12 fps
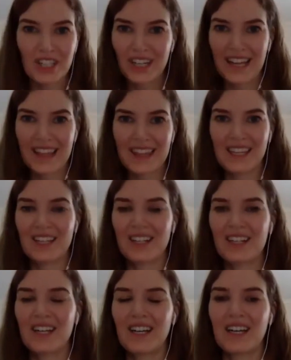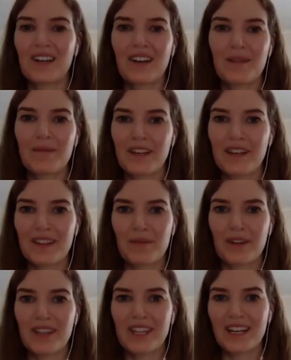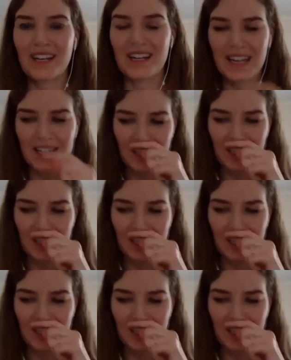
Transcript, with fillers: I think you're incredibly on the point there, Nesh.